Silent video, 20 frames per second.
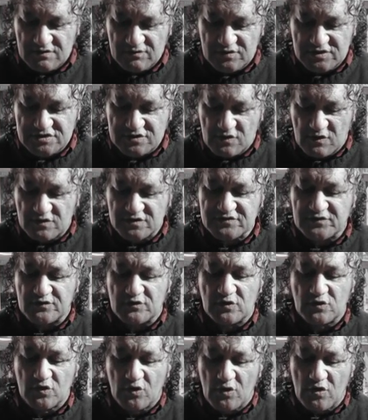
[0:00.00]
which calls for
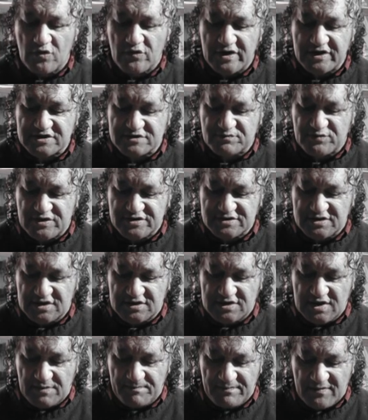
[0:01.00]
law
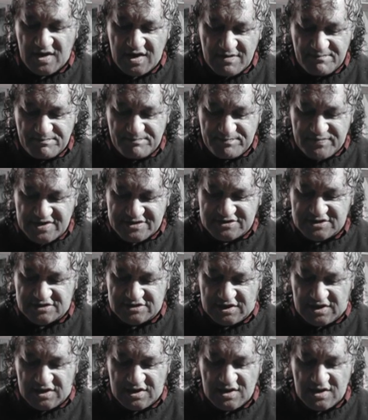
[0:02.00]
expressing the
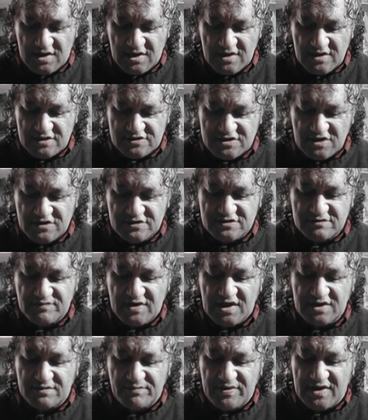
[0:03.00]
implicity chosen
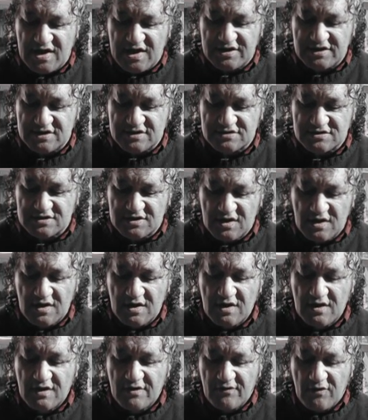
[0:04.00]
by the parties
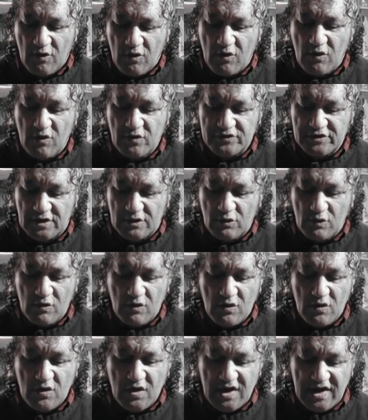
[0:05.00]
or the
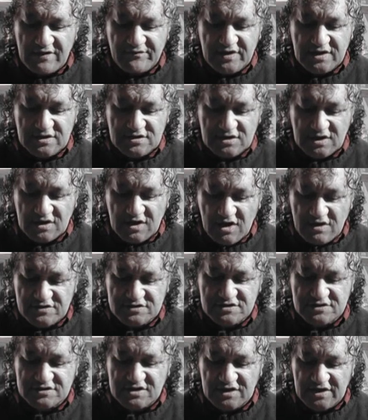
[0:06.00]
law having the
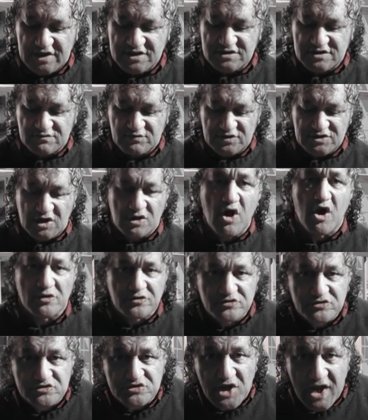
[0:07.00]
closest connection with the
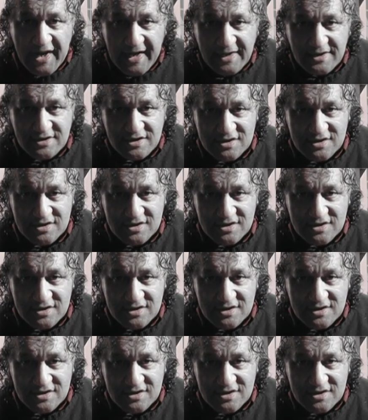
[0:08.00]
contract,